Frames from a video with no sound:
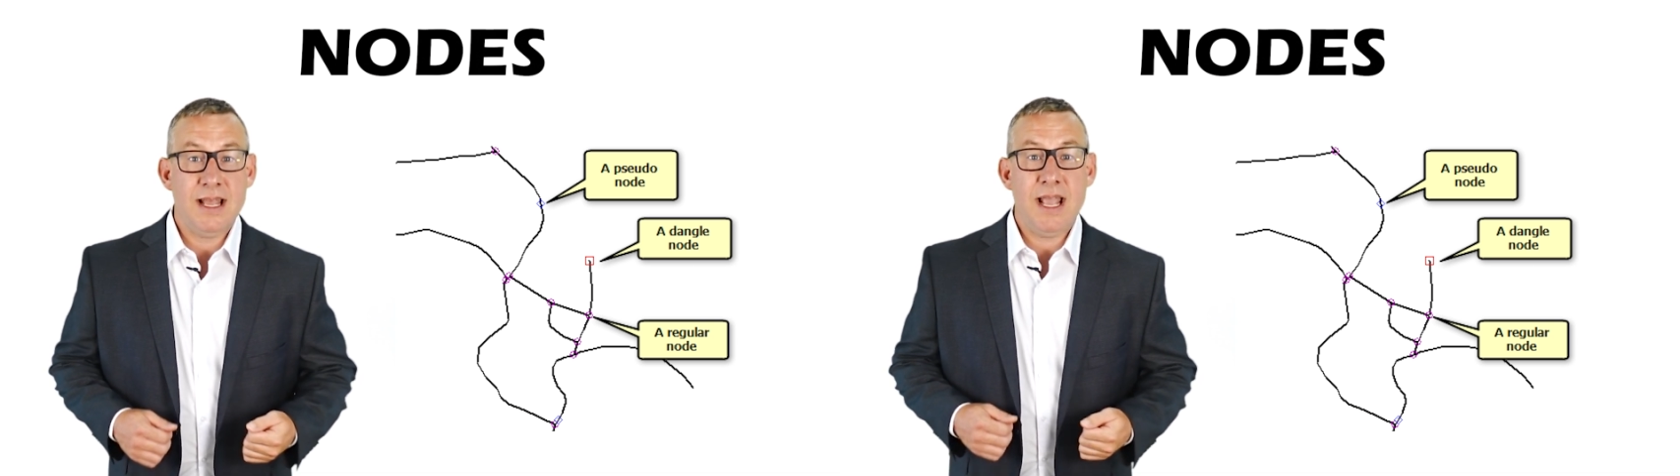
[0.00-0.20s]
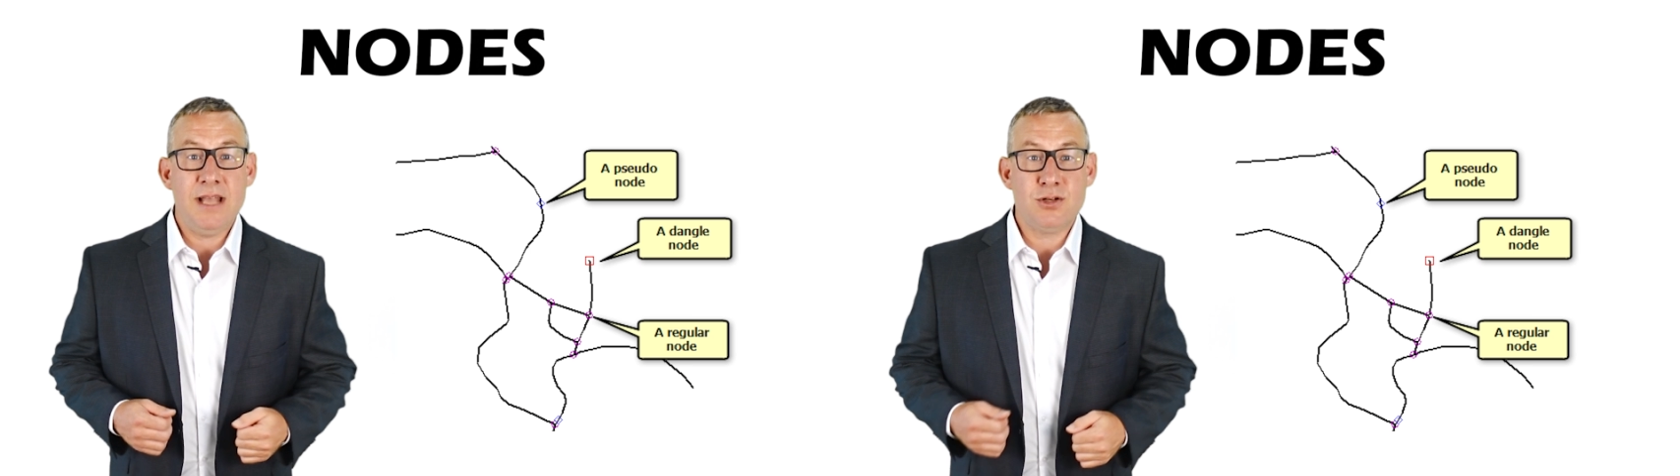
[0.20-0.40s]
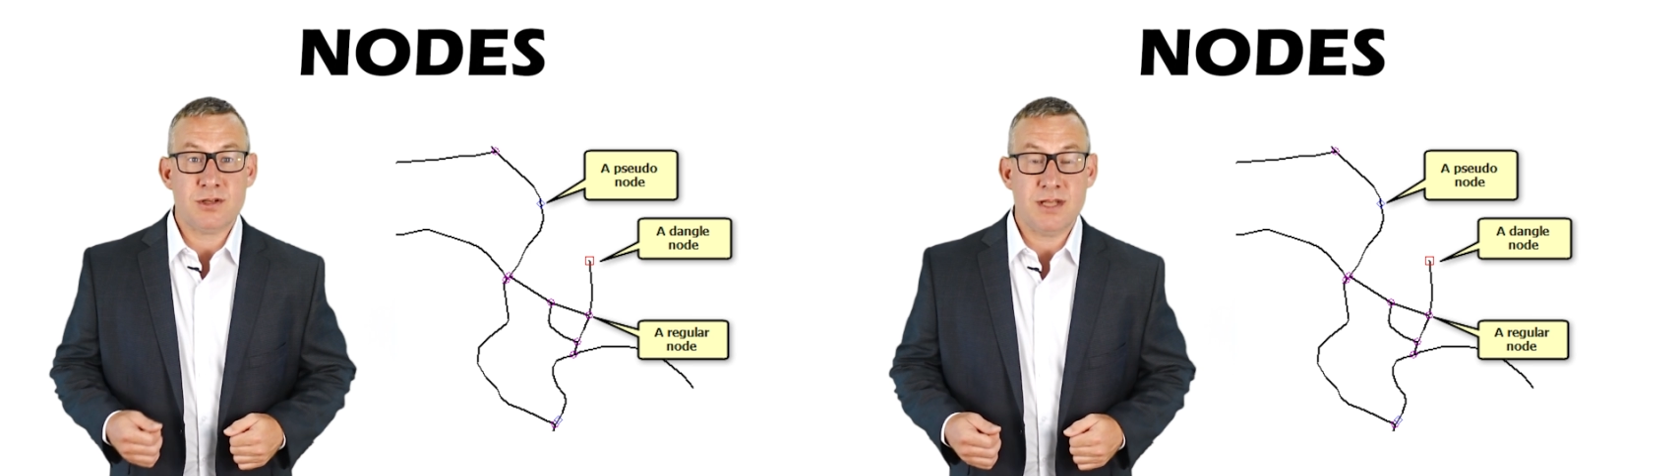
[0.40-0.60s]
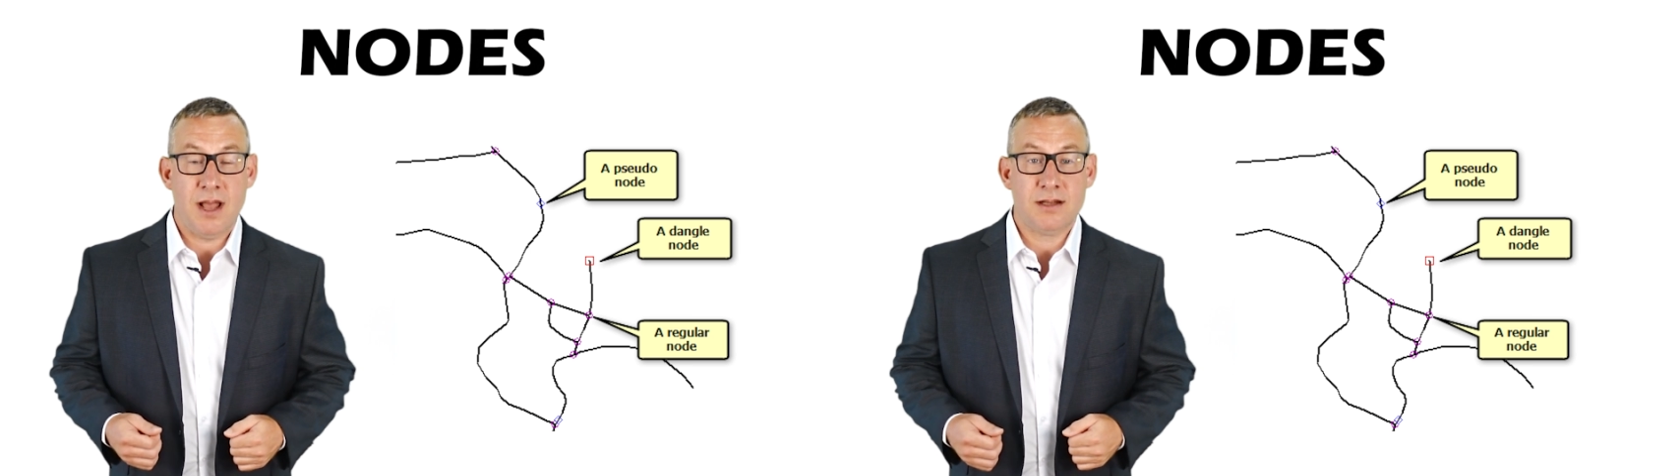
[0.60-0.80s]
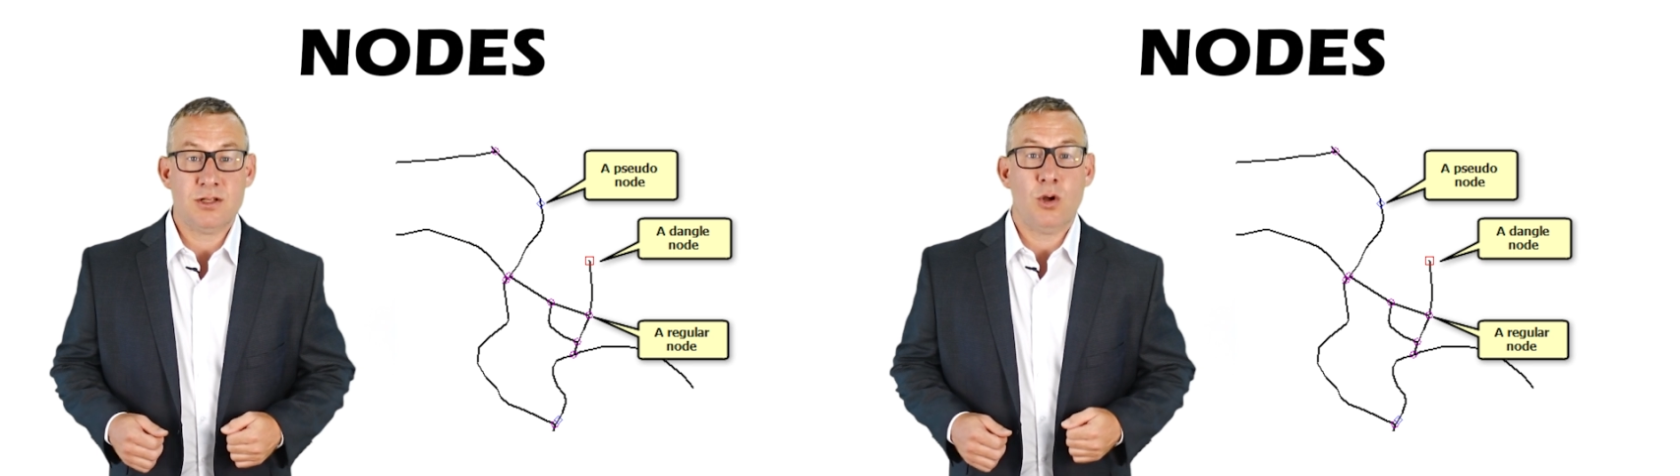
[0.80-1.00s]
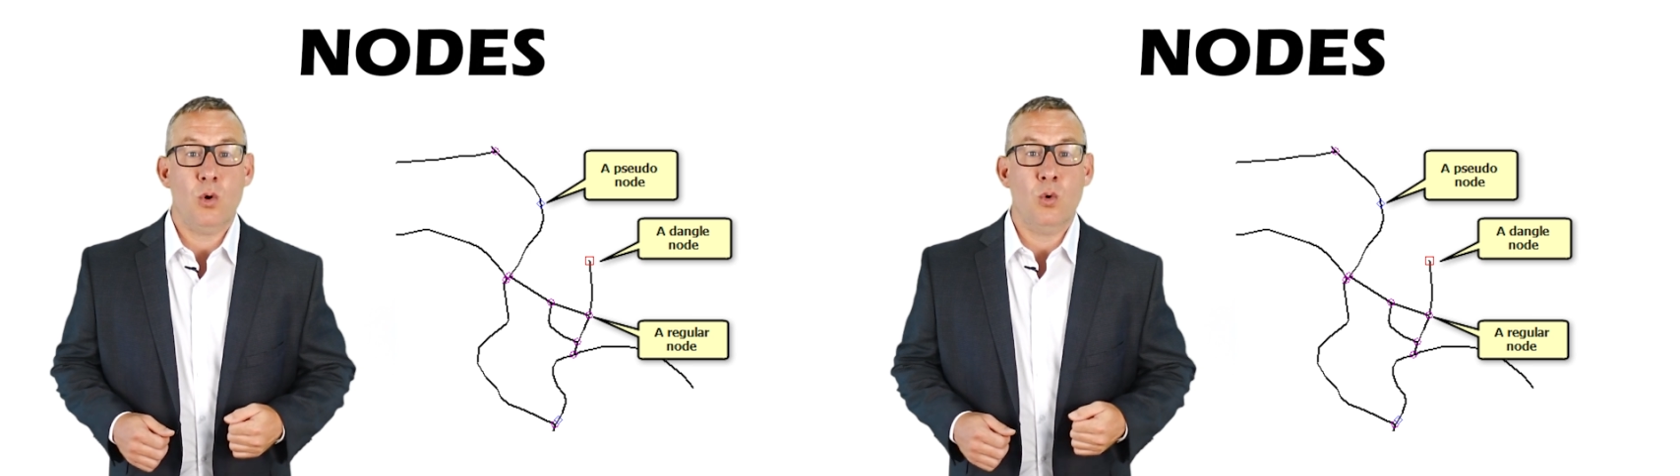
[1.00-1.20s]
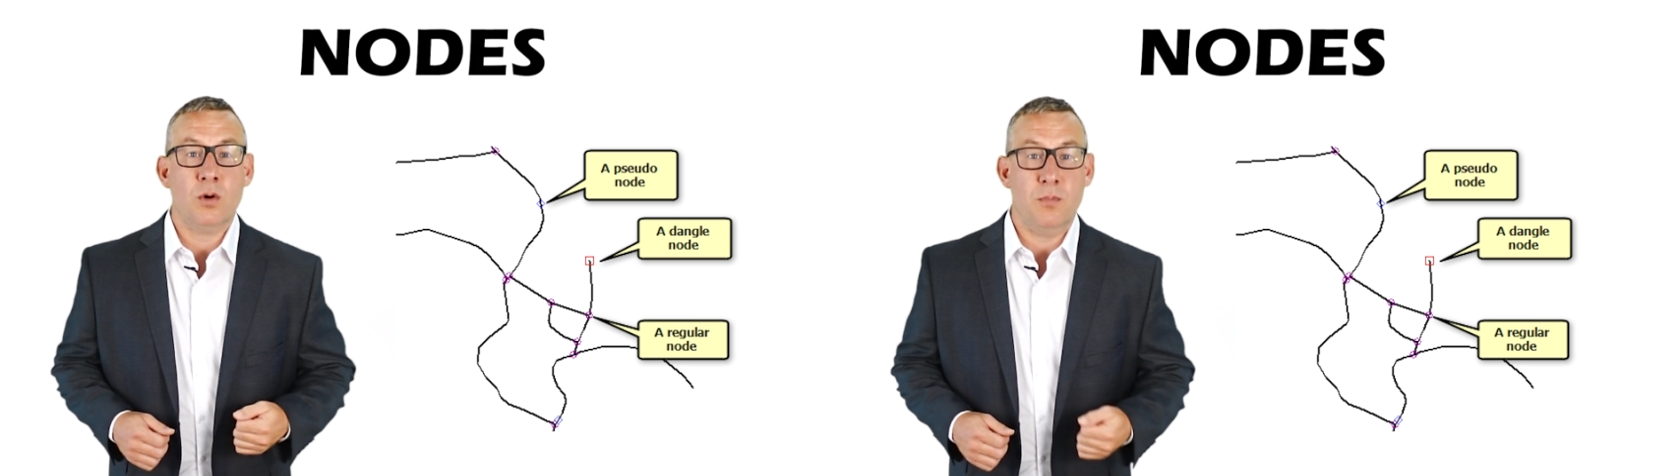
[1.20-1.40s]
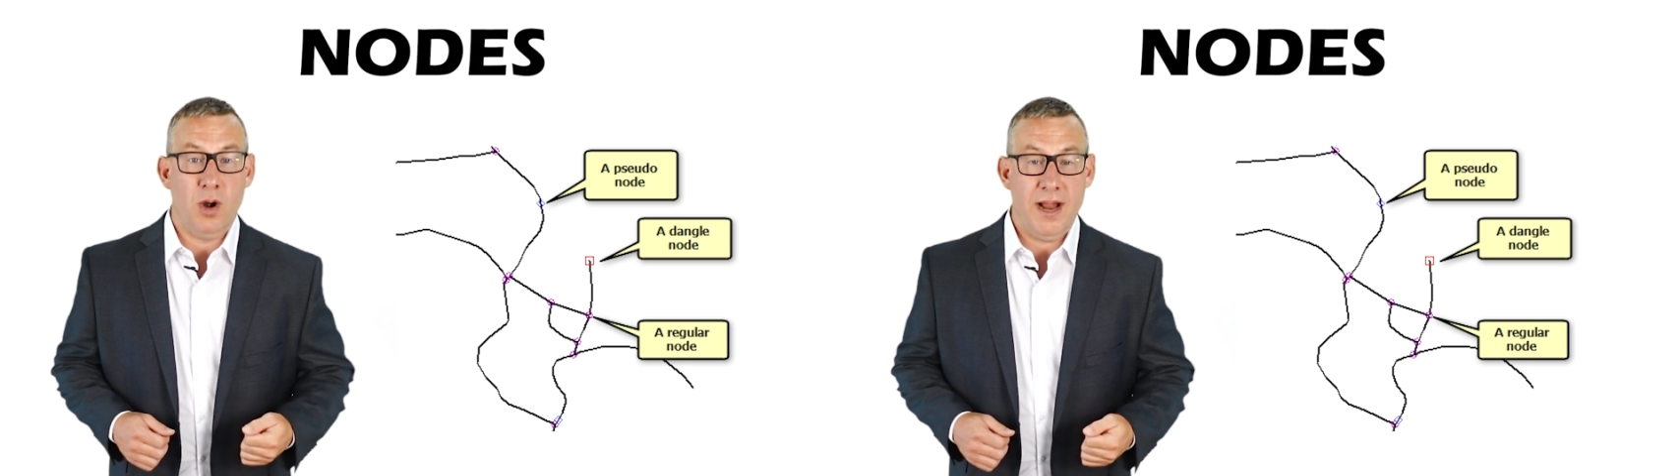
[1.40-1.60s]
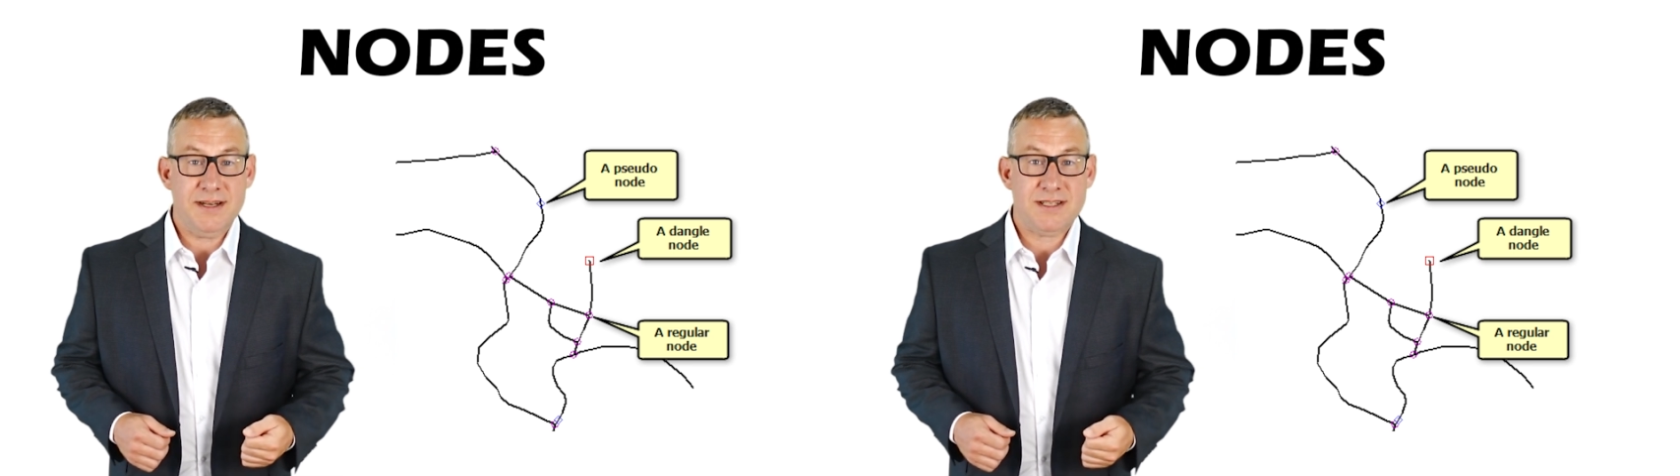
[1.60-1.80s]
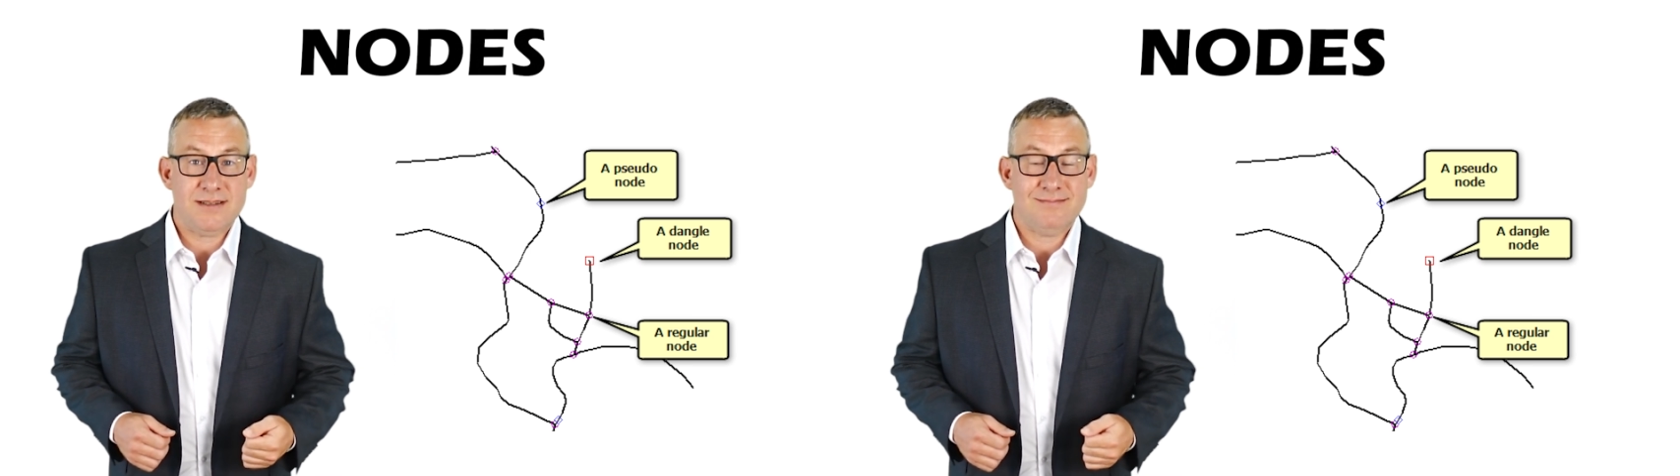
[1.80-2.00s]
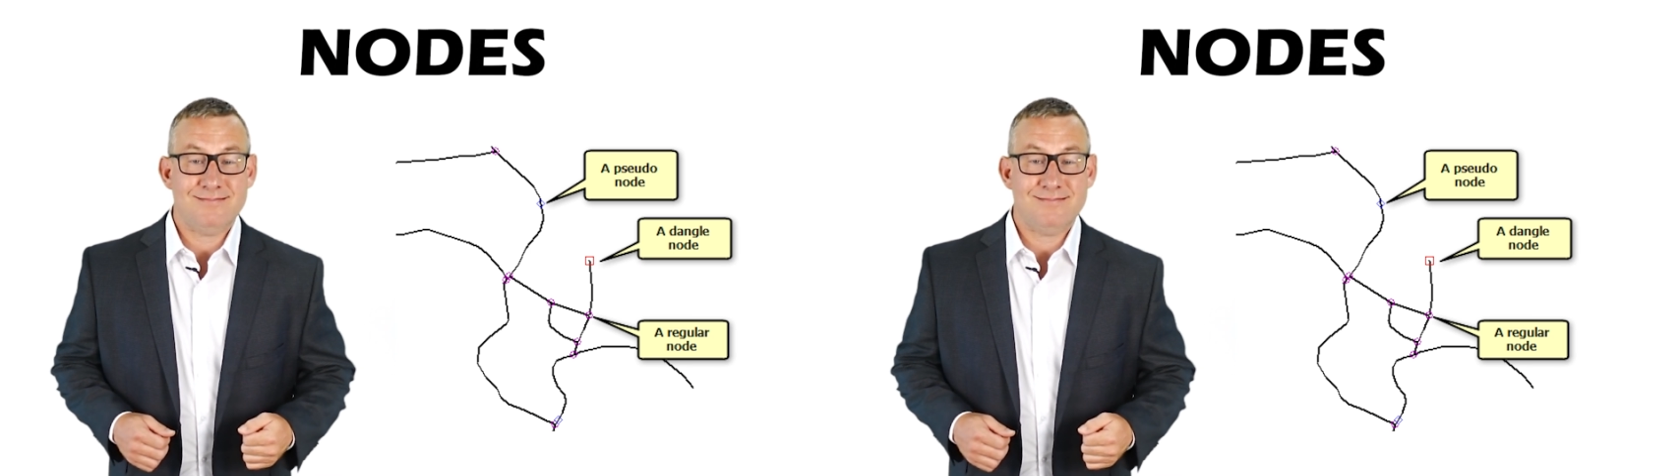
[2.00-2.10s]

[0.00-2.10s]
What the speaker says: intersect, or branch.